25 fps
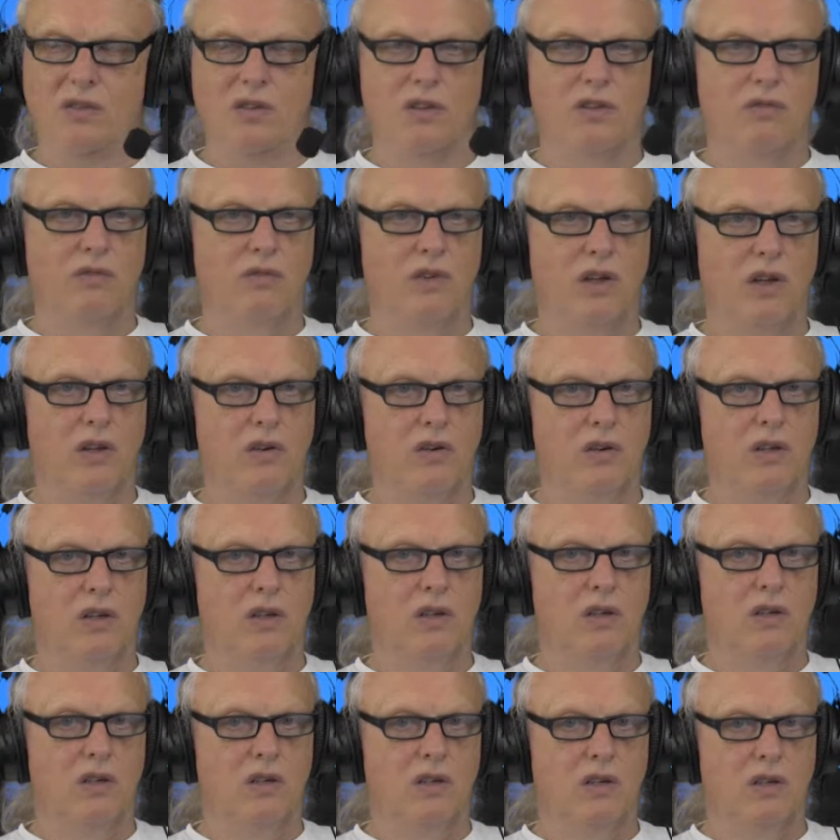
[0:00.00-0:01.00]

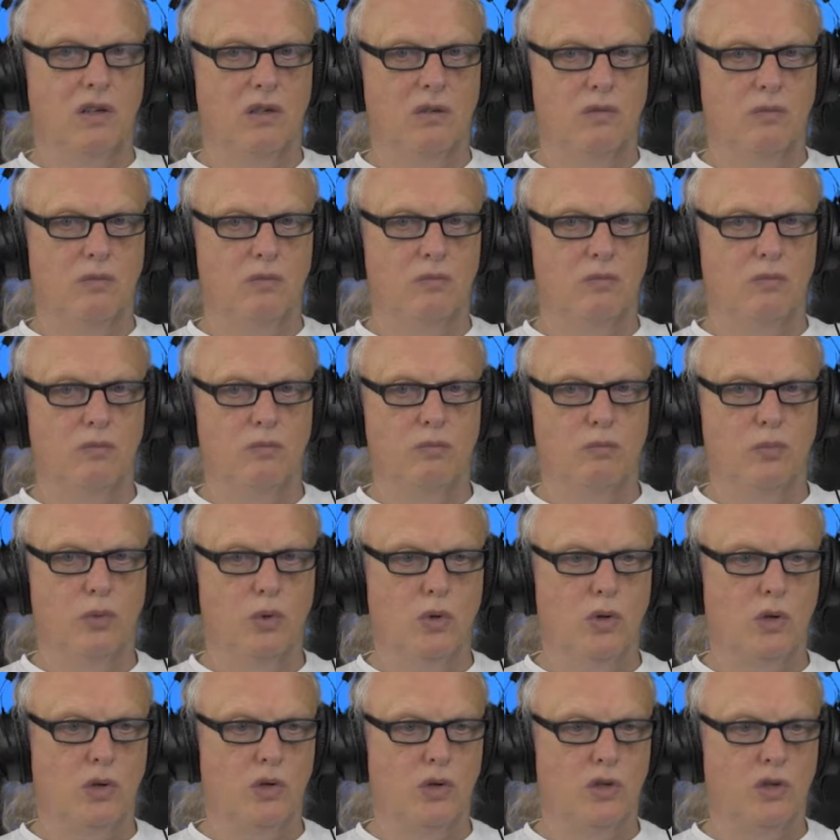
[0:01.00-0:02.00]
very
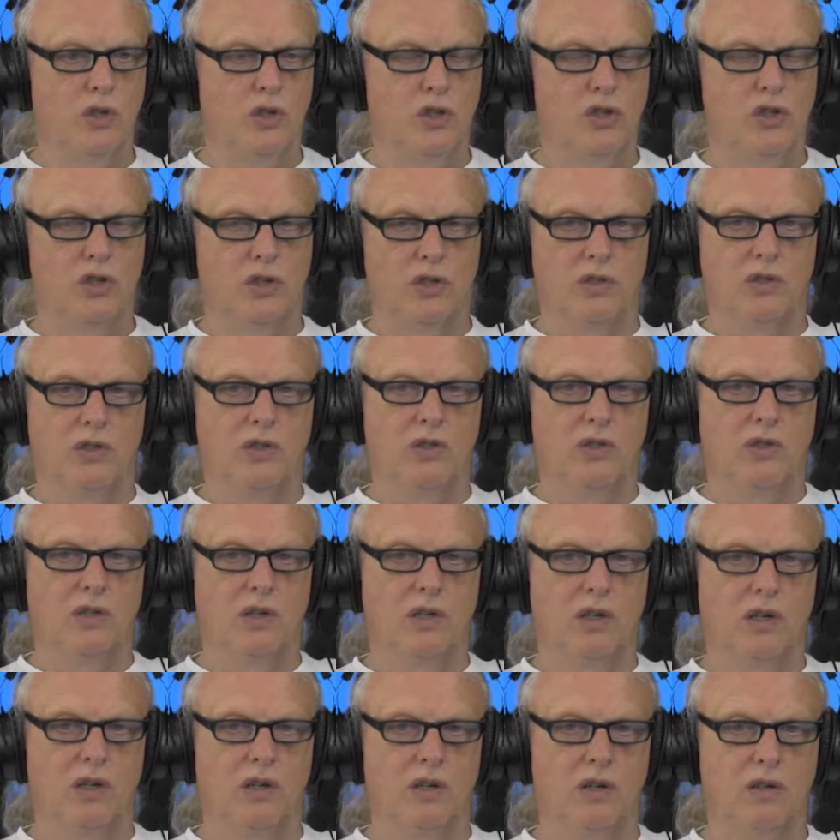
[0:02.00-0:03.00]
poor conditions,
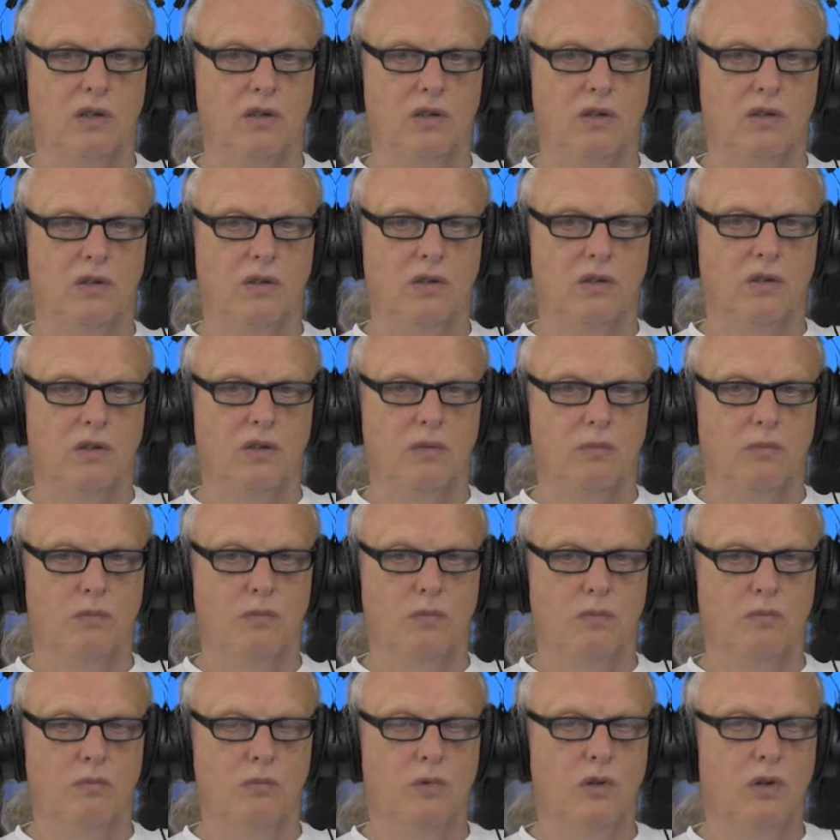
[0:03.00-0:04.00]

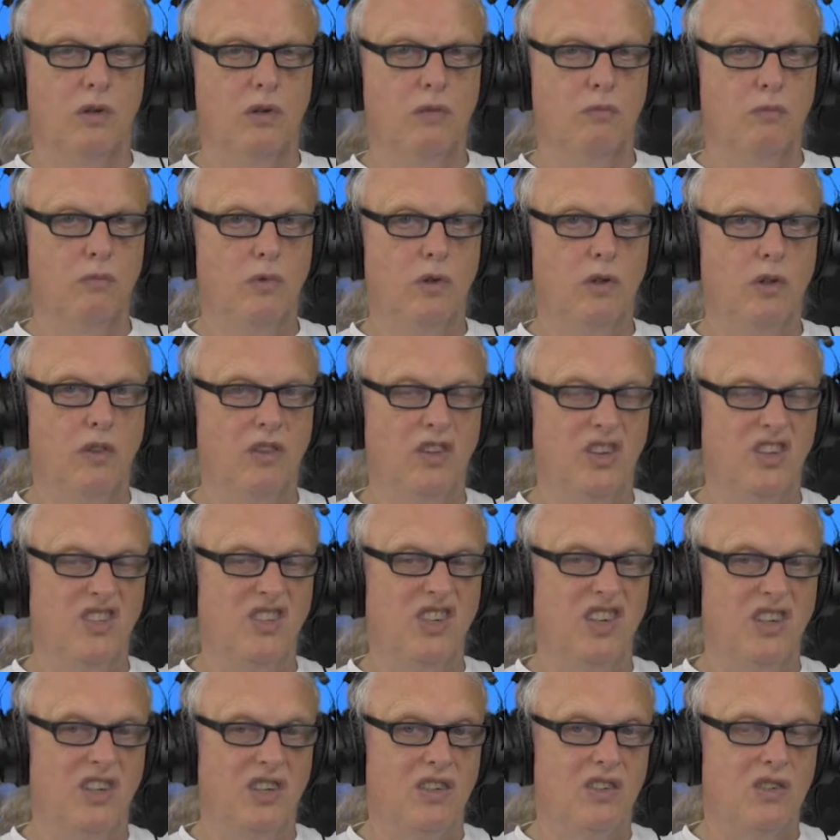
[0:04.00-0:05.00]
and the
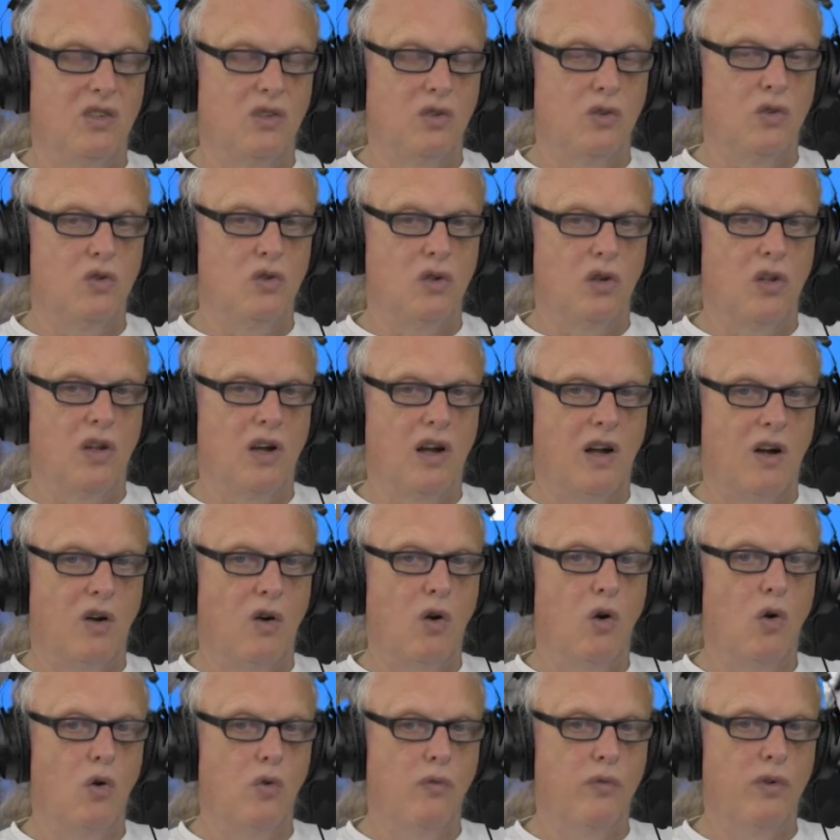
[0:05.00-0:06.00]
cities usually are
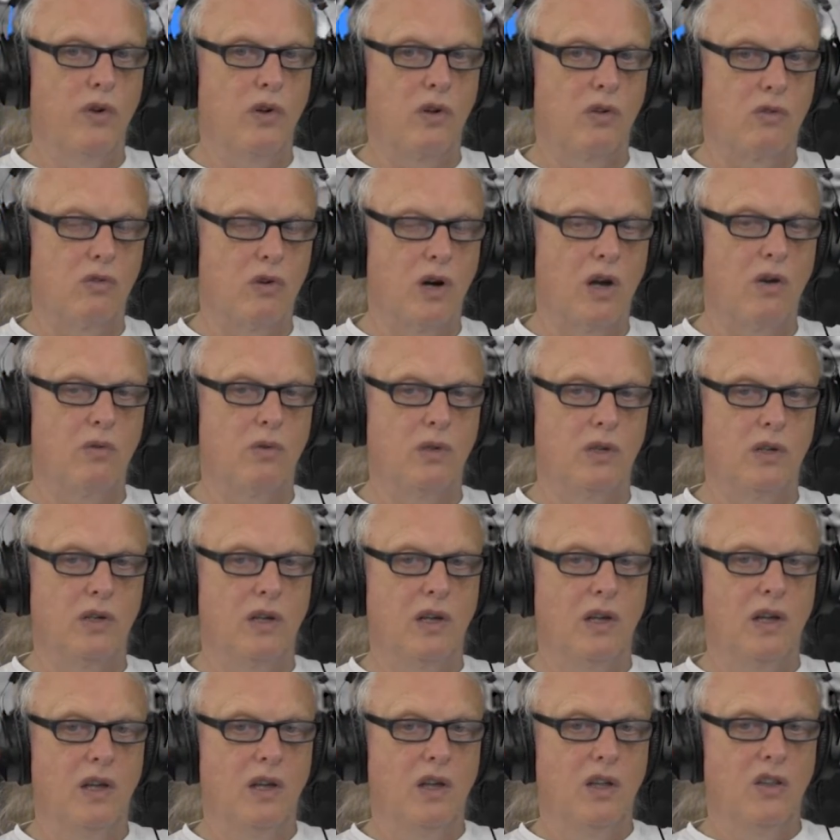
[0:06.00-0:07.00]
overcrowded.
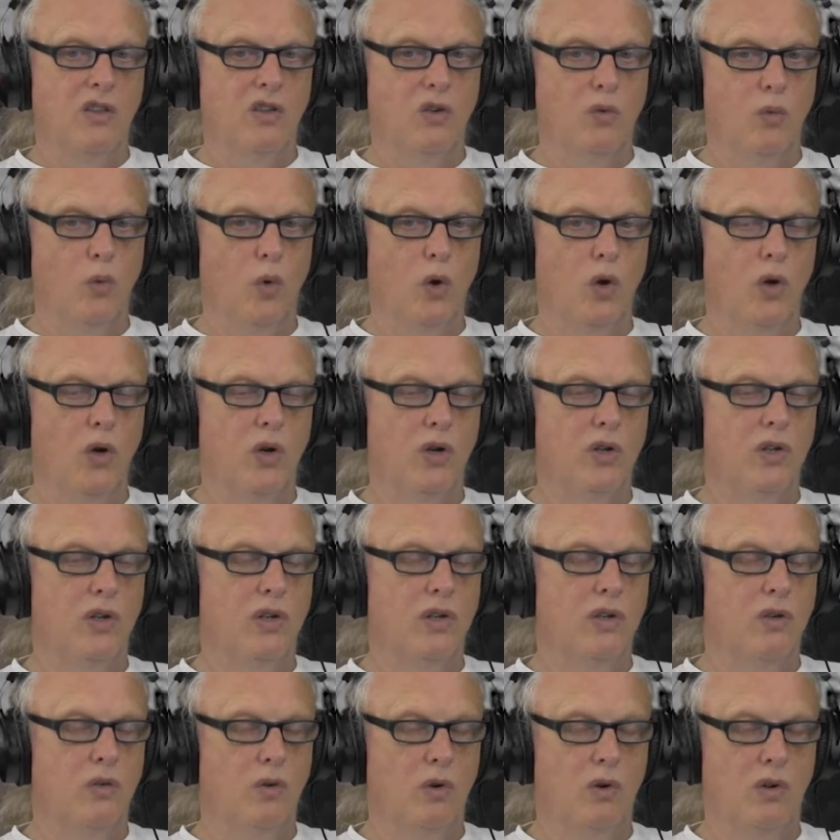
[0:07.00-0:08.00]
The world
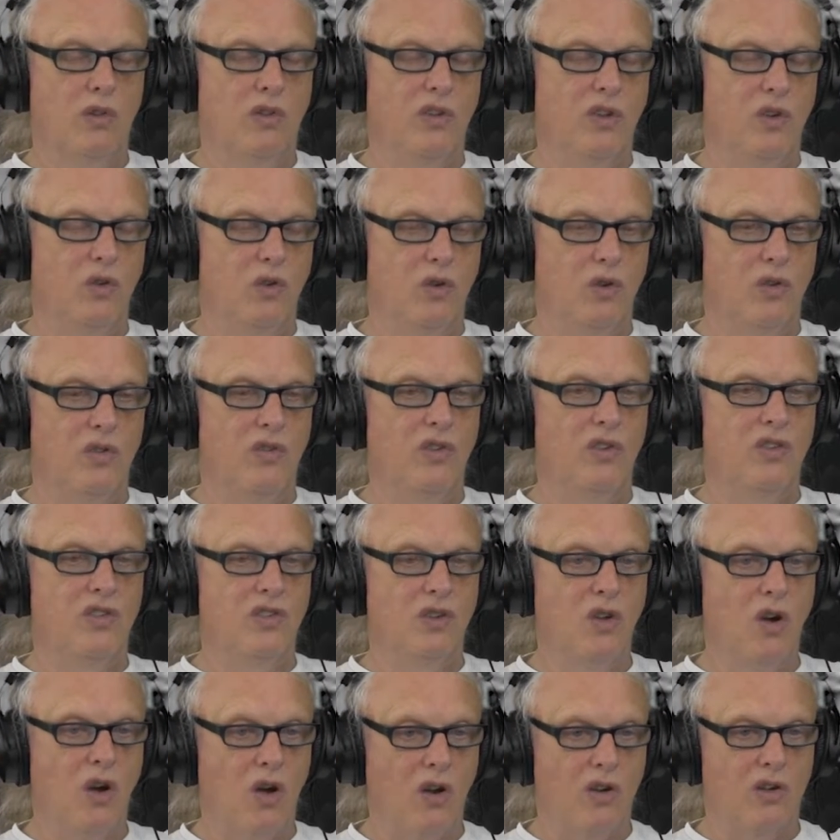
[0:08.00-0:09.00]
or the earth
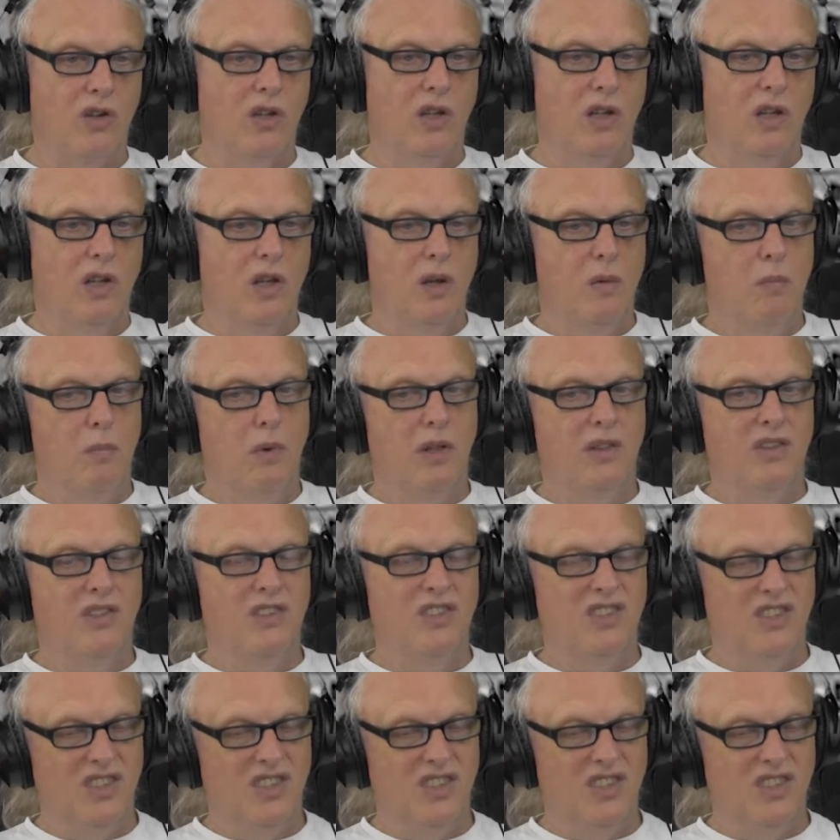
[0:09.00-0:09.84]
is not, but the